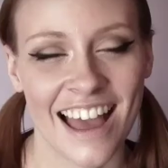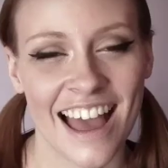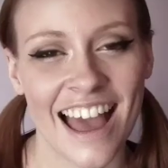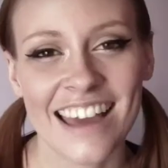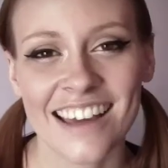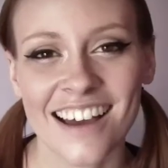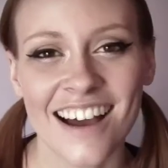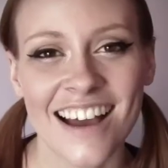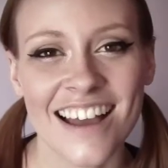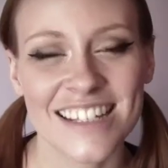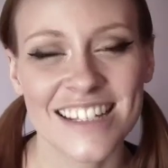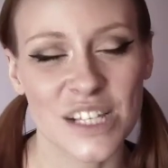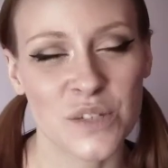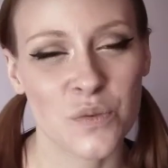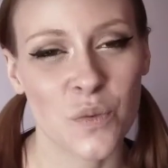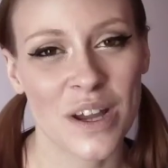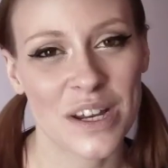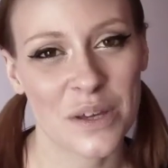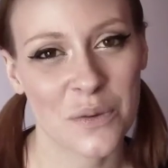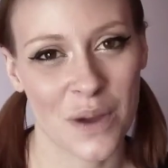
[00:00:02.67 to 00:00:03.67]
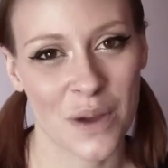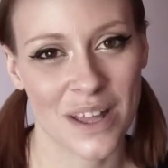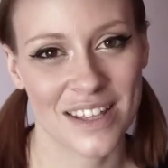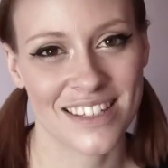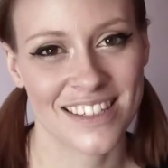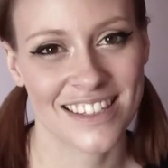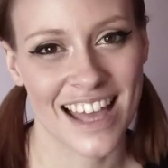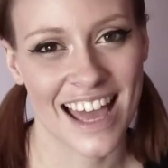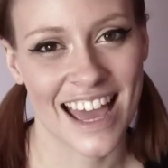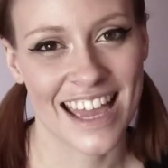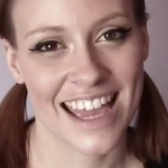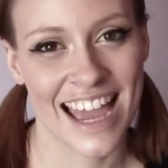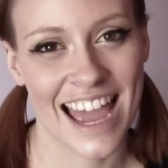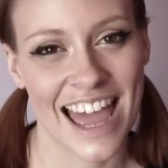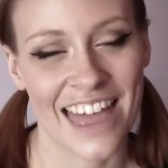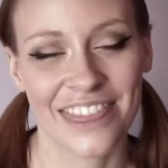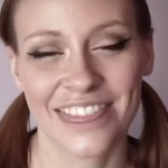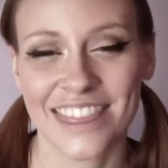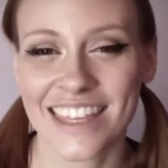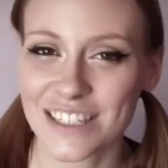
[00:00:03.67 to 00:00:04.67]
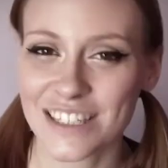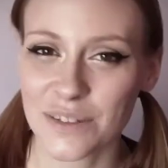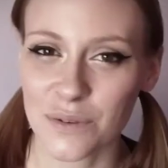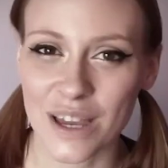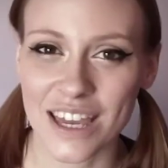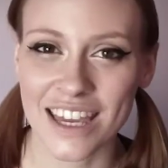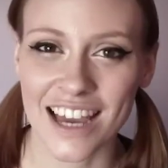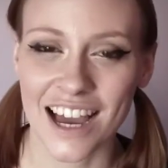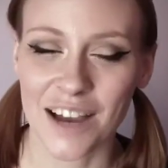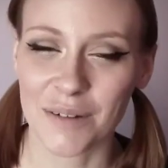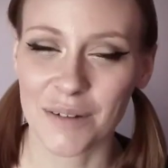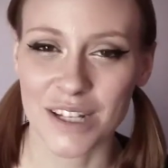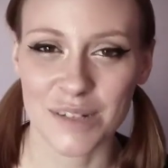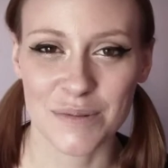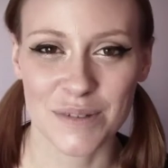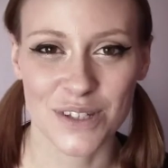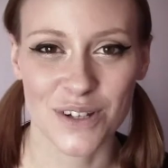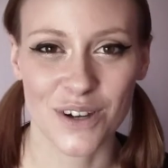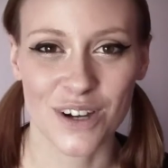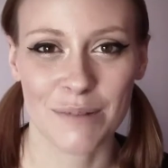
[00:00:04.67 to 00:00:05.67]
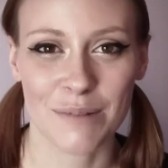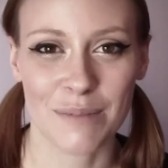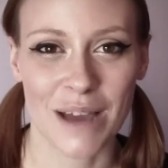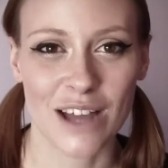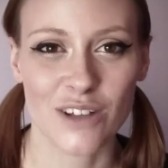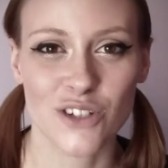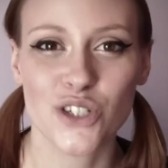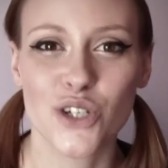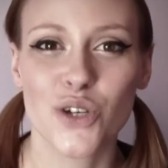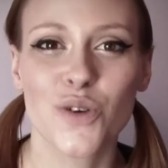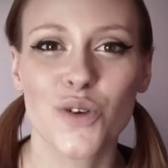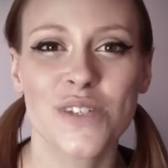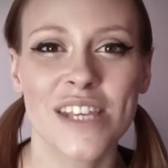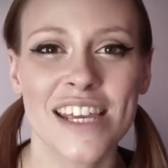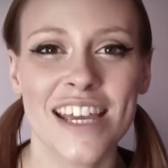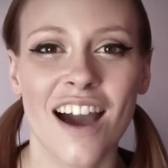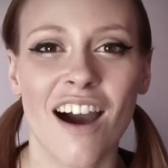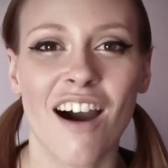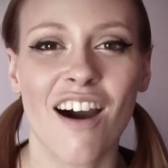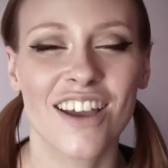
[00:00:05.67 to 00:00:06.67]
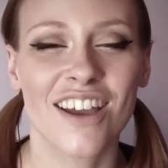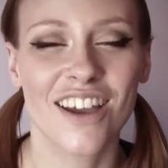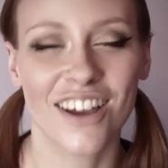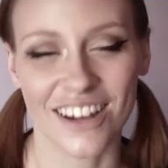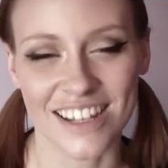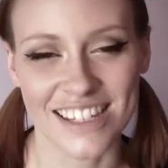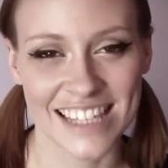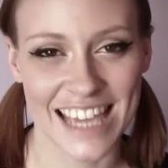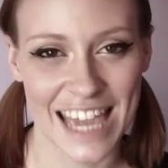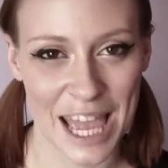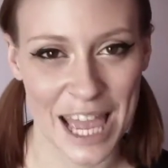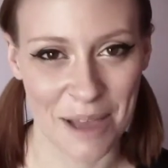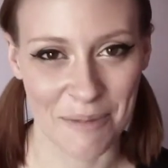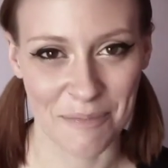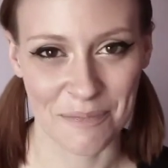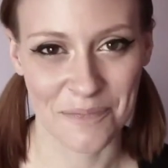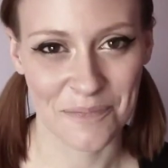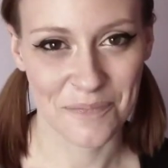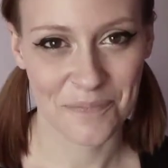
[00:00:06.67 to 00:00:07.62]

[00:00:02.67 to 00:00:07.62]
Hey guys, it's Wedding Wednesday, and this week I'm going to be talking about choosing our colour scheme.